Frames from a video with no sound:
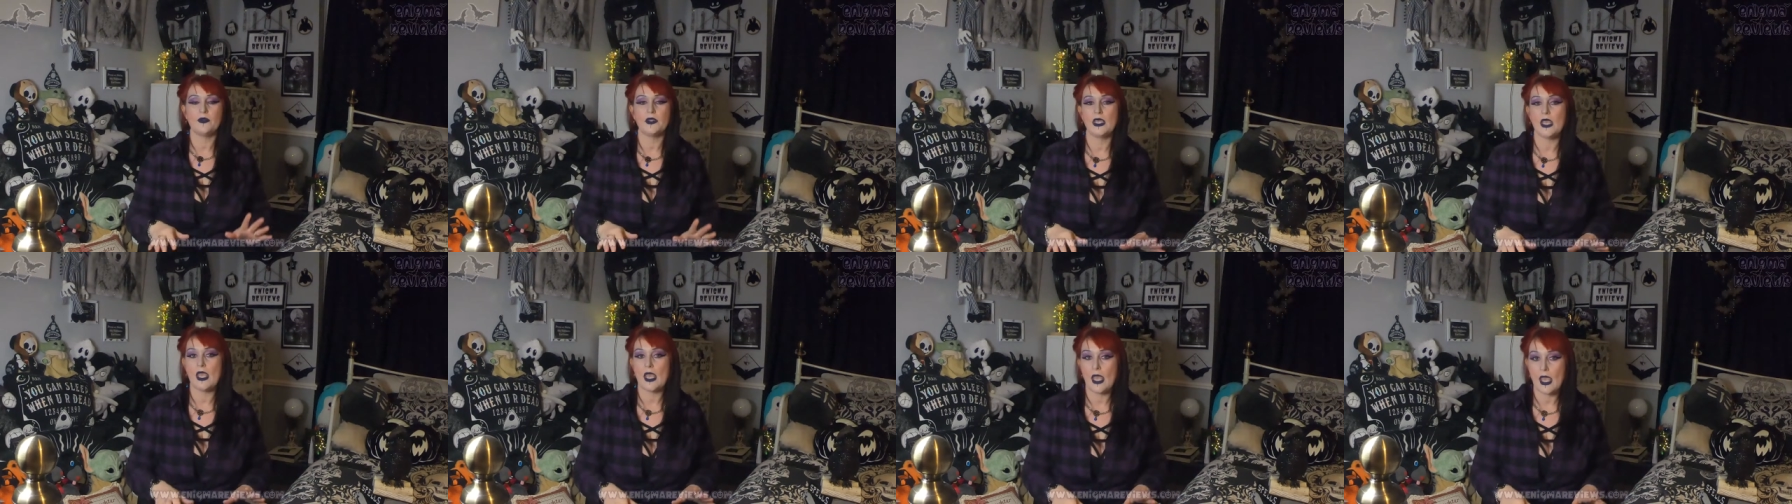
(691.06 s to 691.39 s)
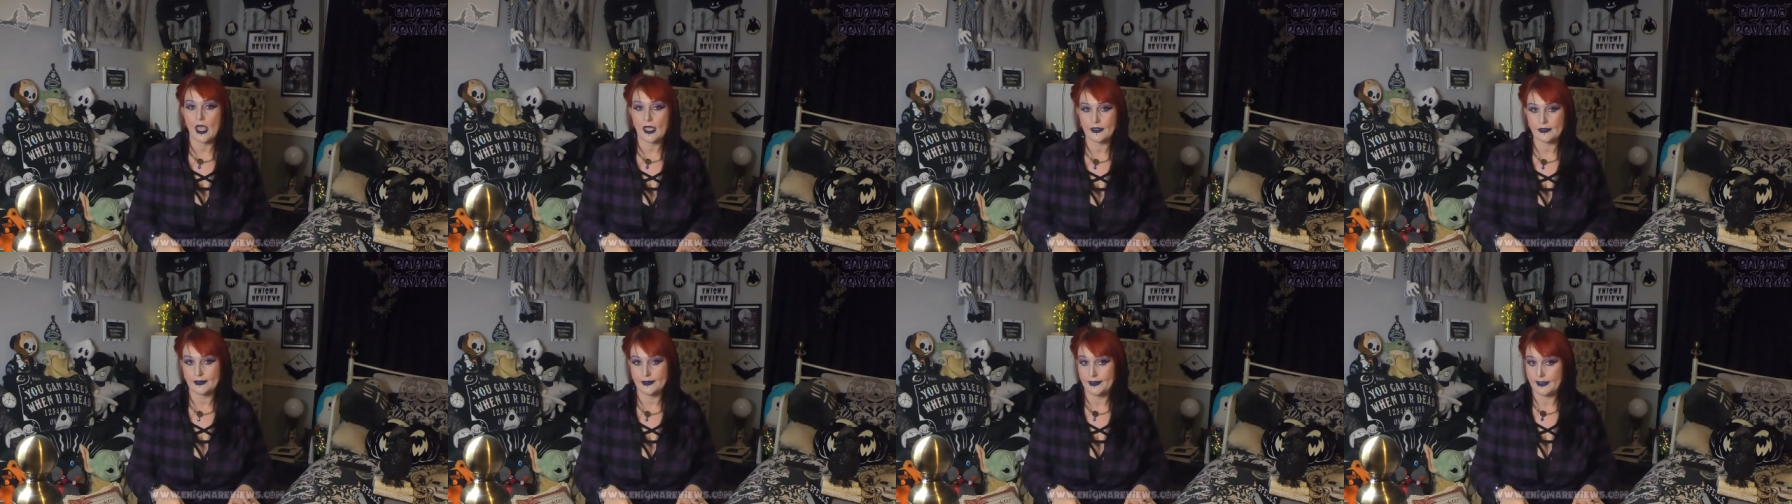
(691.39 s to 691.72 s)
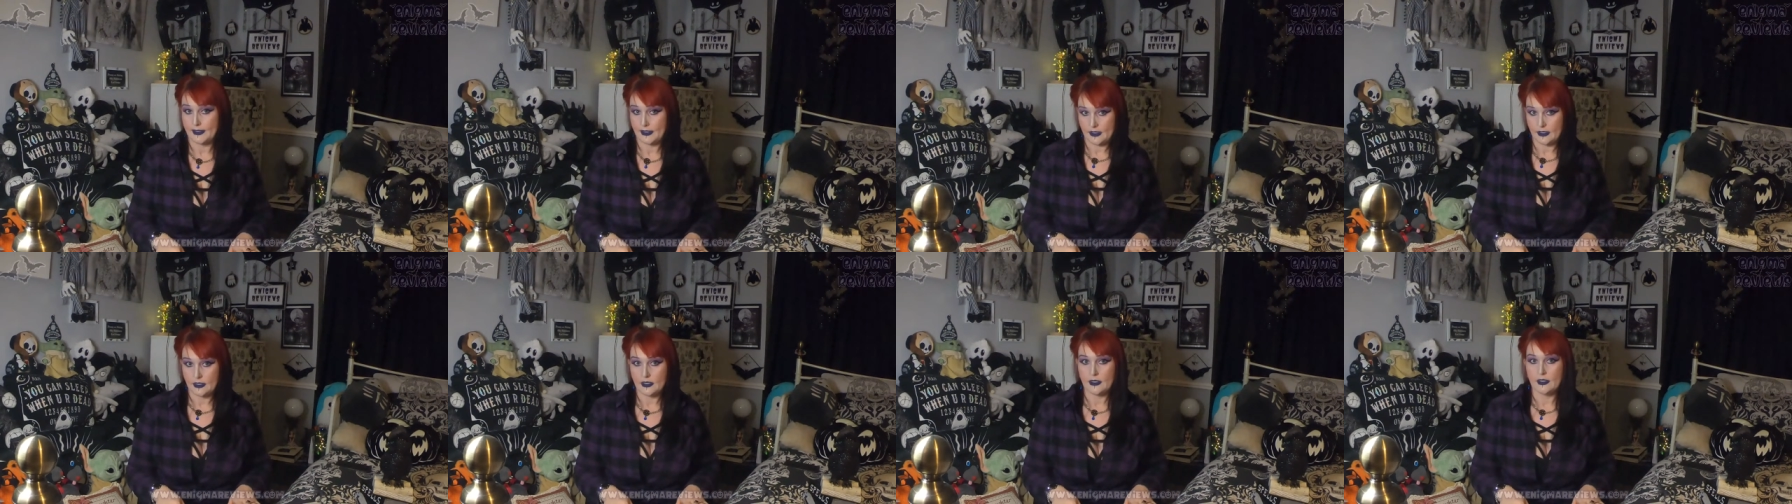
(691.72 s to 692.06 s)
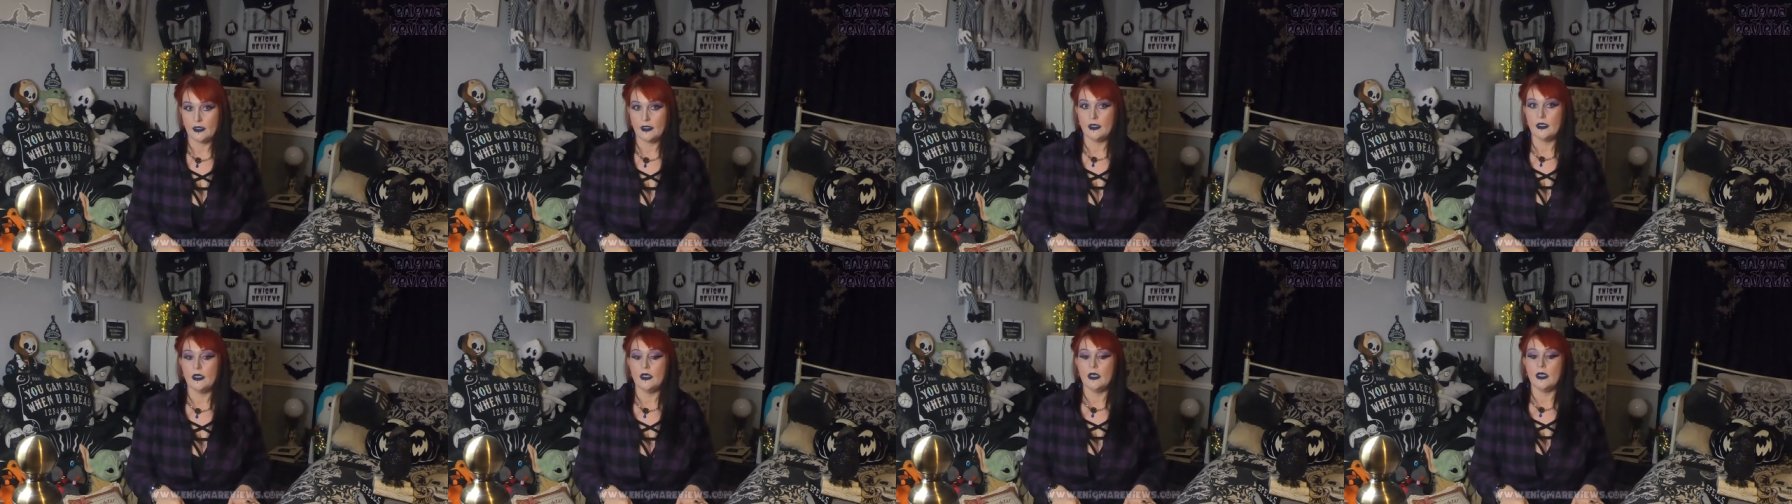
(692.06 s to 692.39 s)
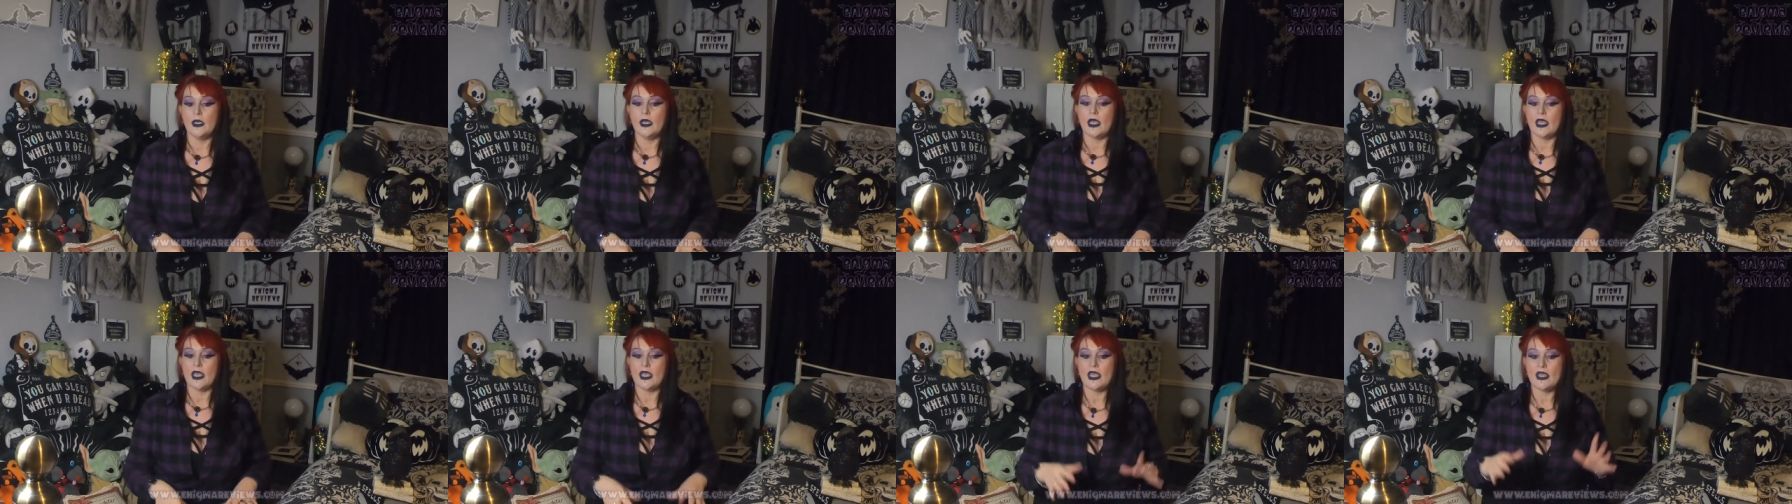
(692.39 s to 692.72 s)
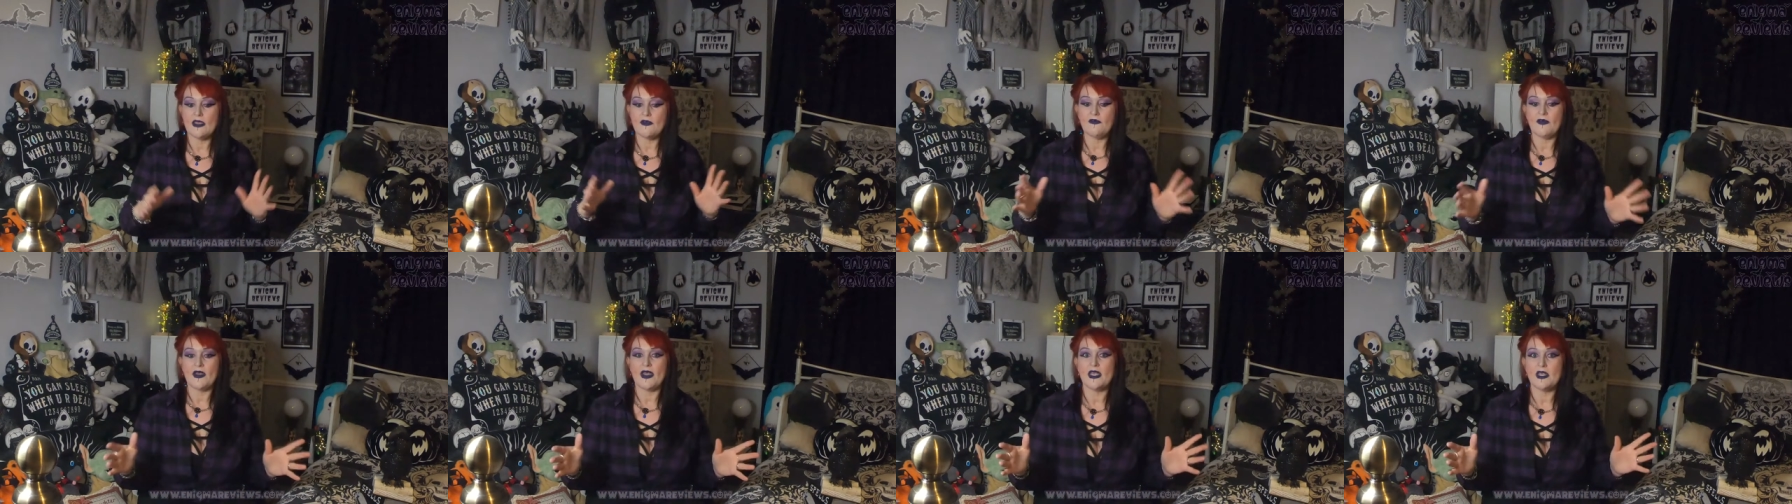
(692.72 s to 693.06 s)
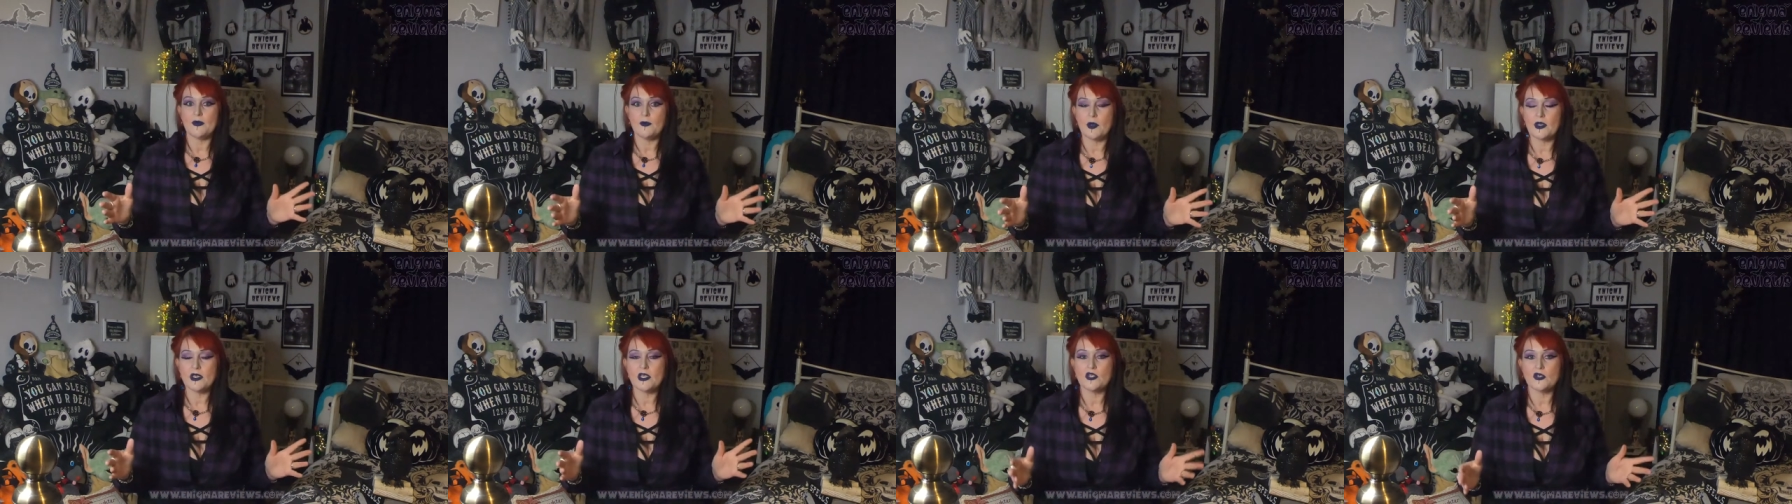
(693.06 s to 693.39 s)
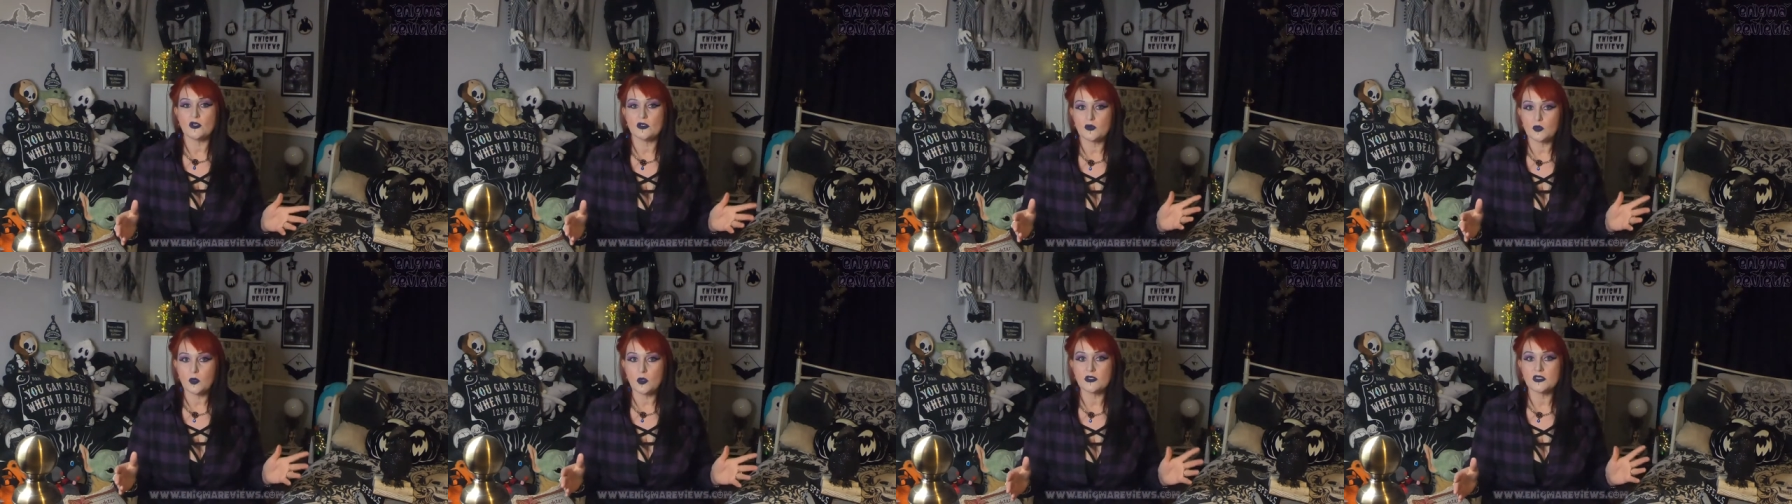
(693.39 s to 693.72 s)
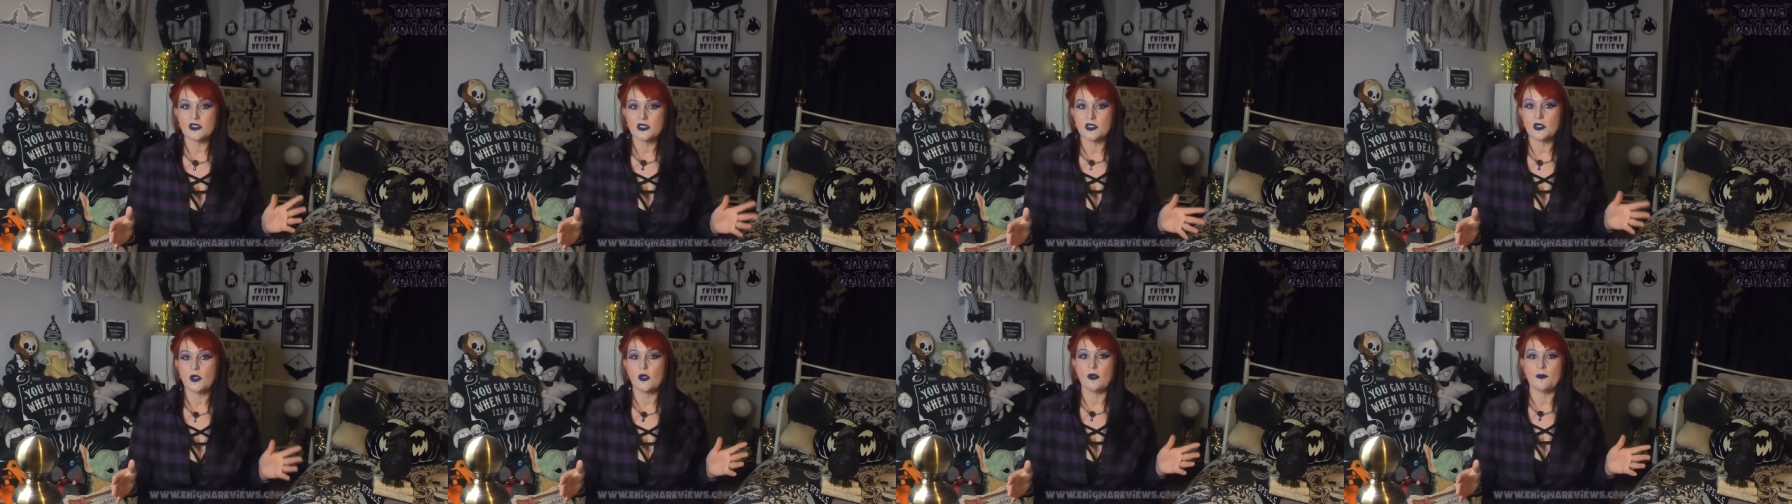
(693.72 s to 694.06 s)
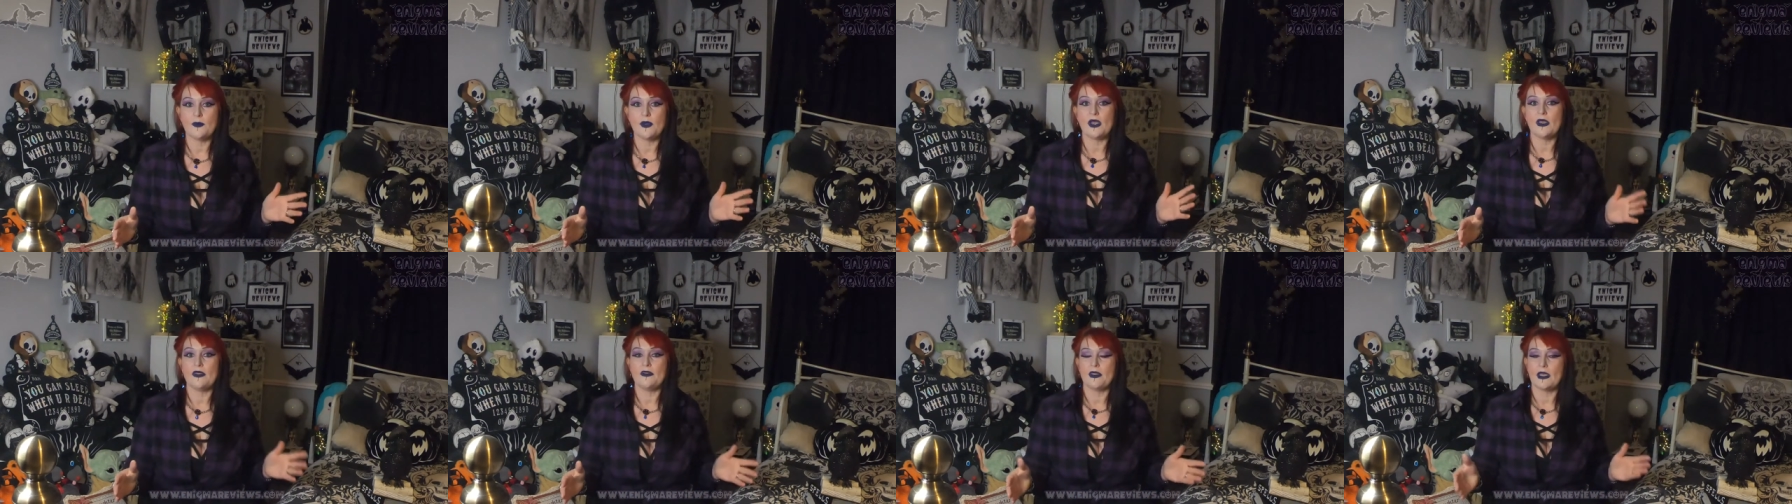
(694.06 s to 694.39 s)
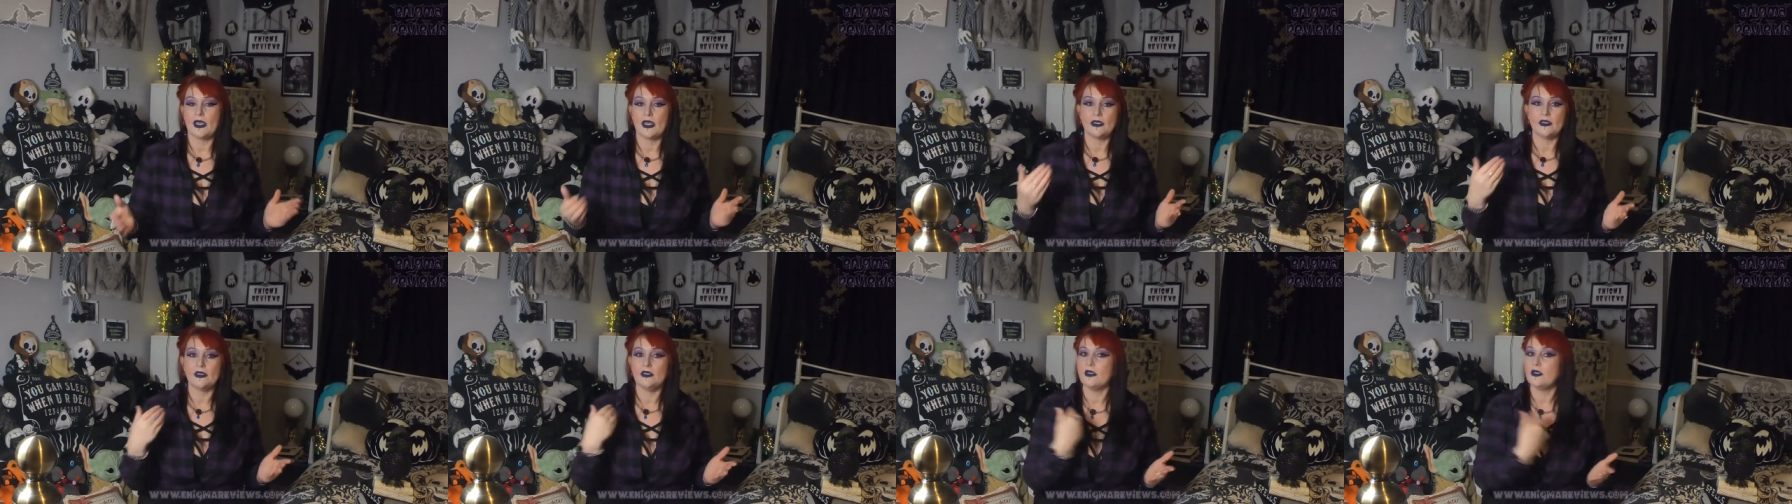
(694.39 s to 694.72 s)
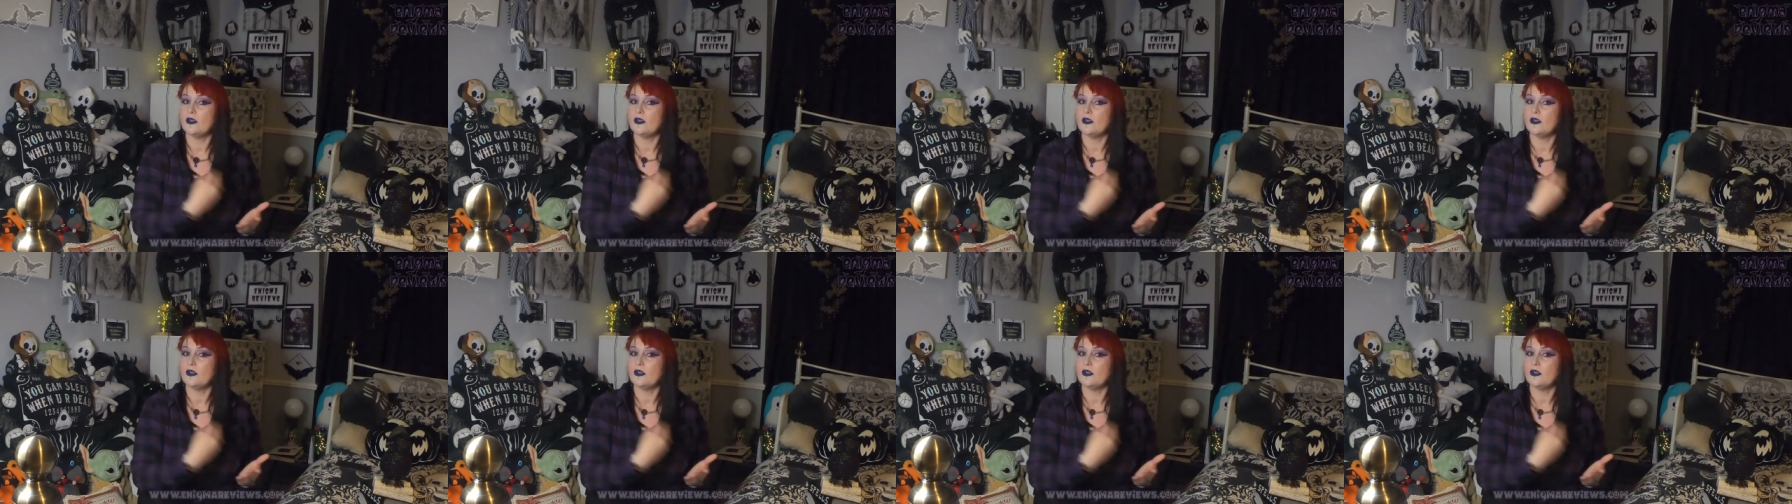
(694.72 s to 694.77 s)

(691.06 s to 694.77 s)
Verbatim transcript: yeah, if anybody does want to know about that,